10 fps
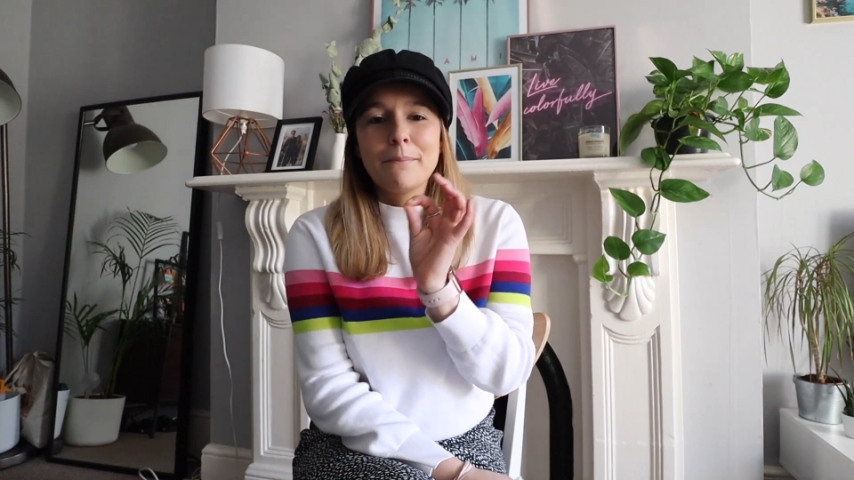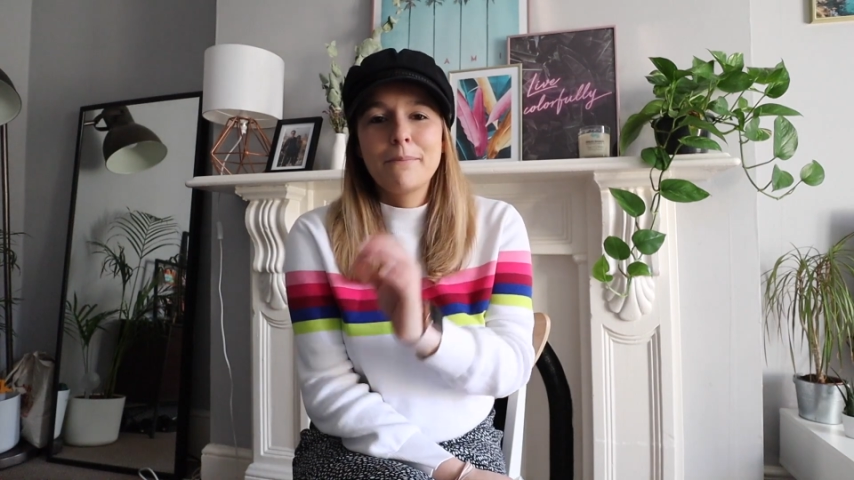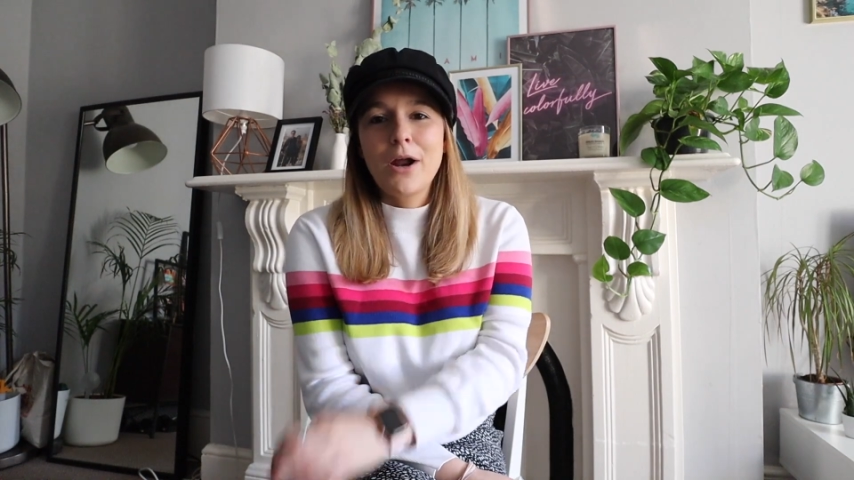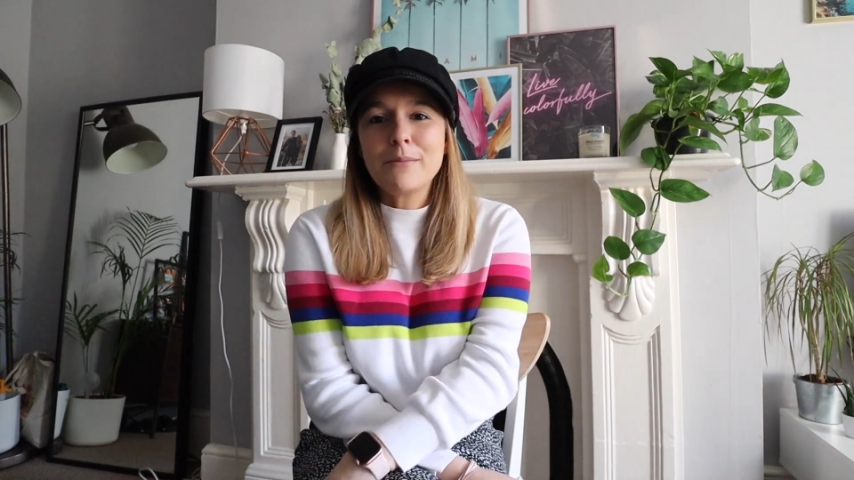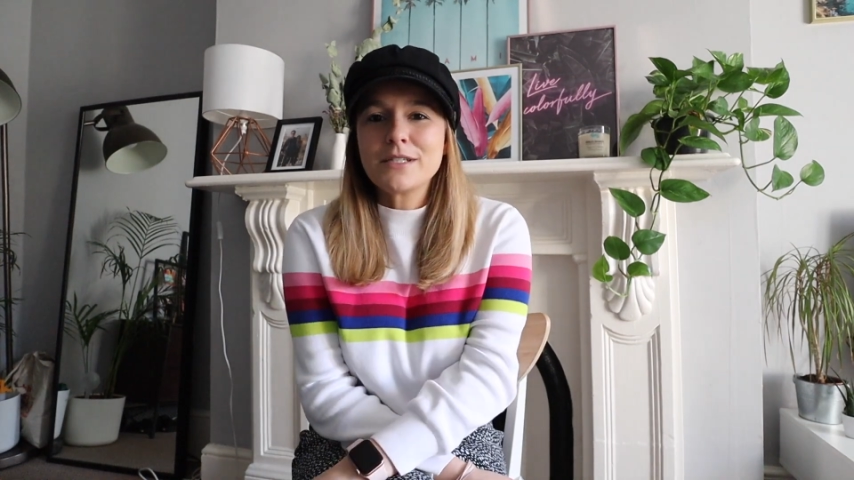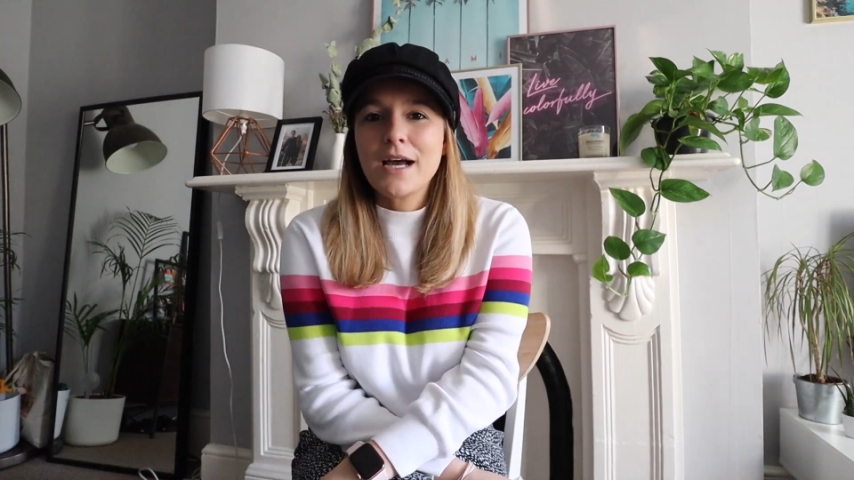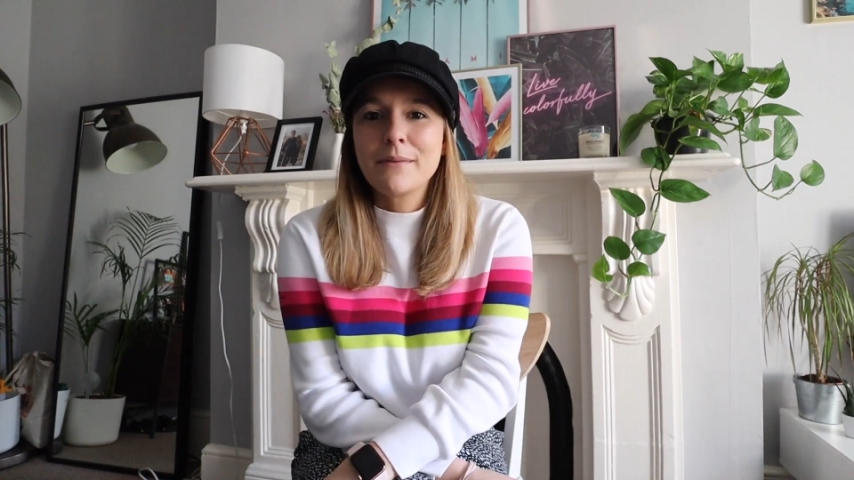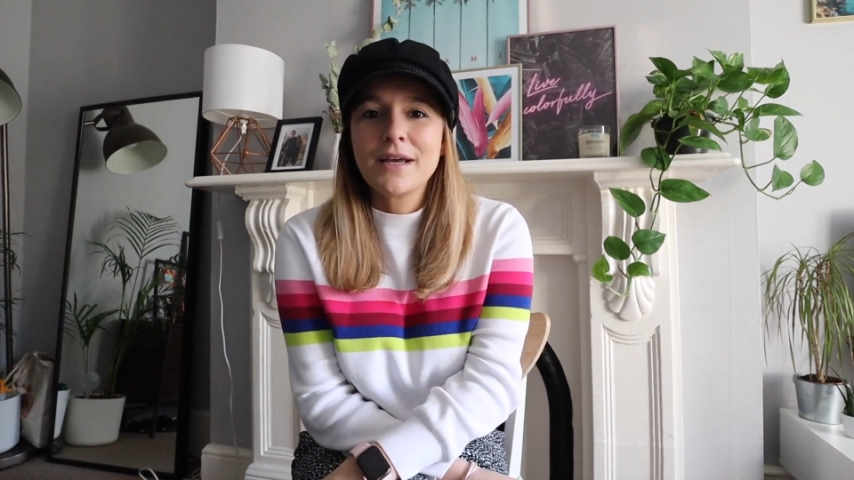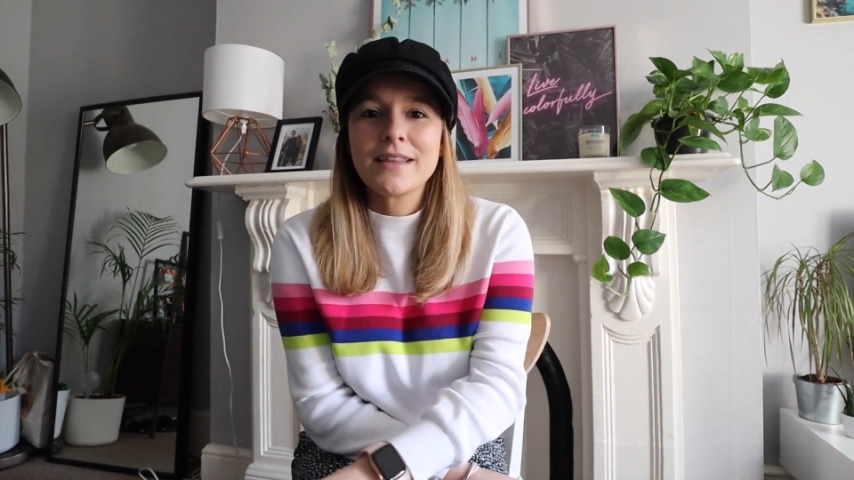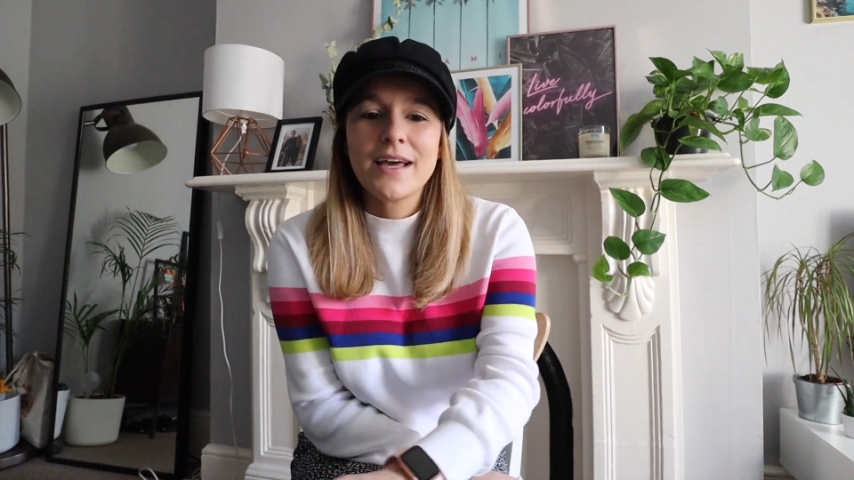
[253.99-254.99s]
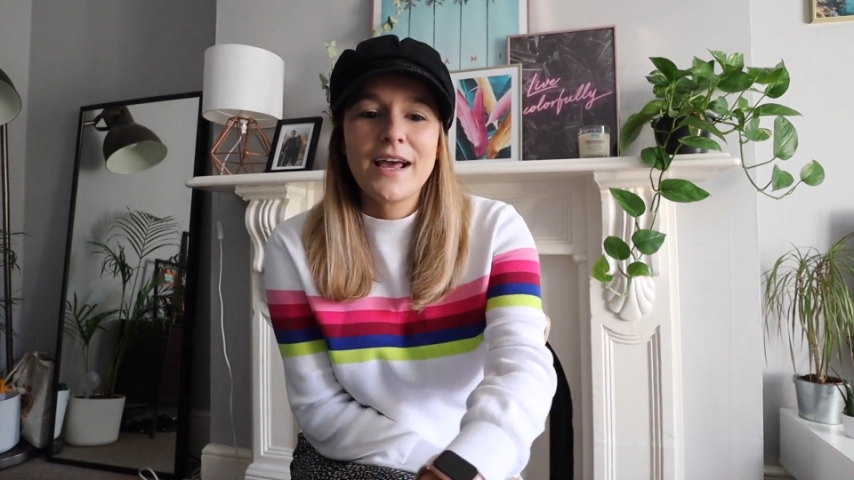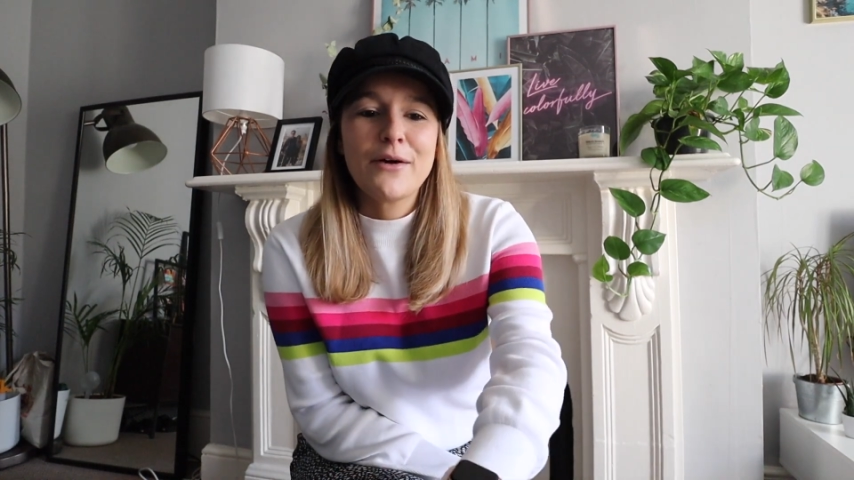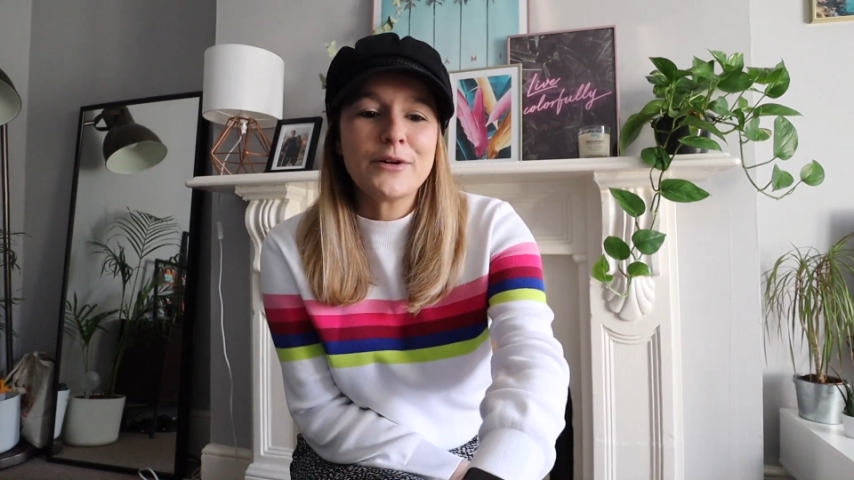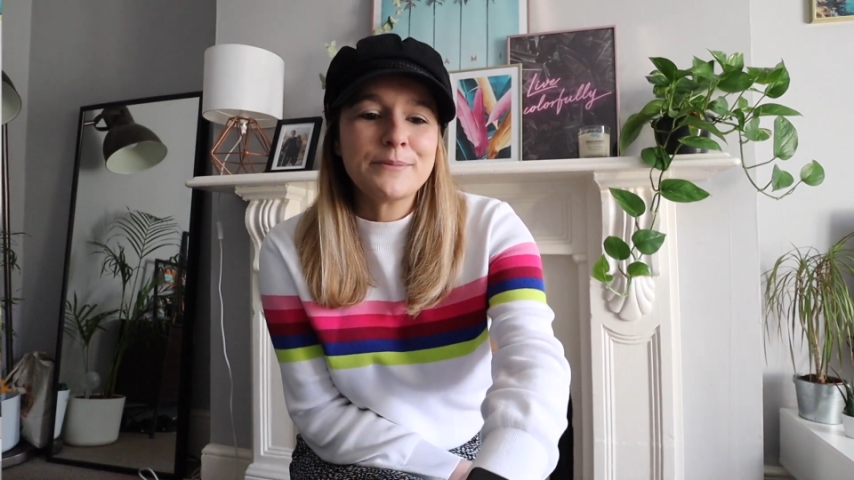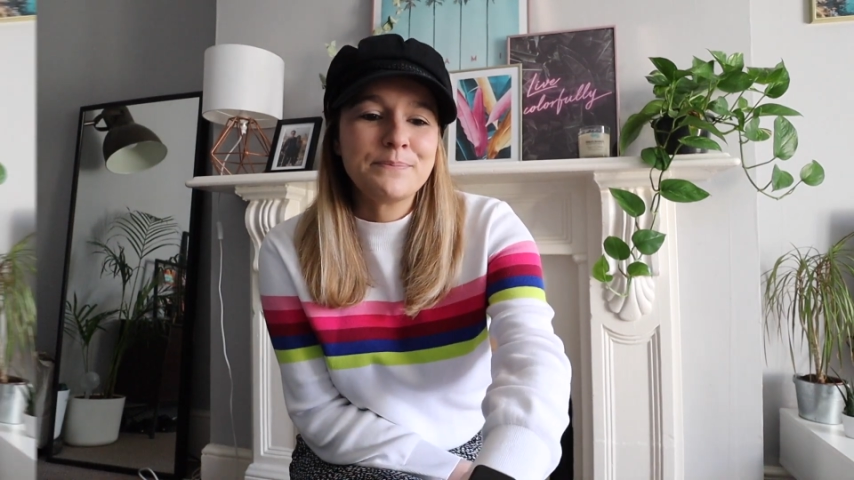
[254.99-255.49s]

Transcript: prime time at that hour.